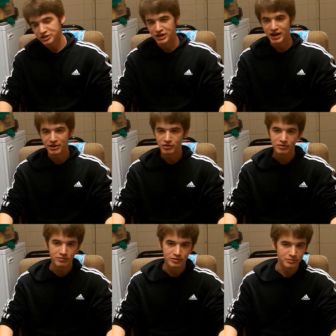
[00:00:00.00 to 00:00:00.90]

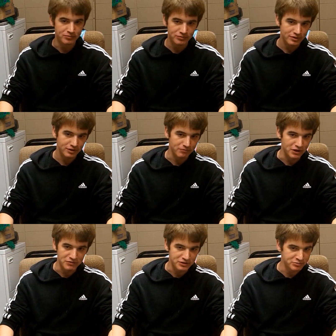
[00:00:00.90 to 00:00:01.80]
janitoring for
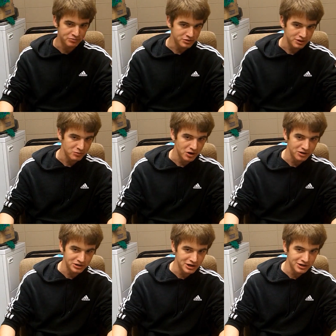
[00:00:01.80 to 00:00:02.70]
50 some odd
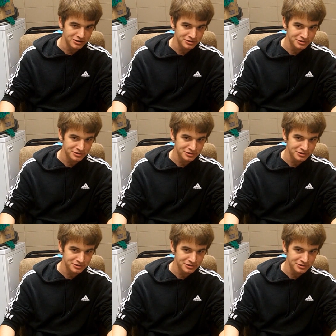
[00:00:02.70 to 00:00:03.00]
years.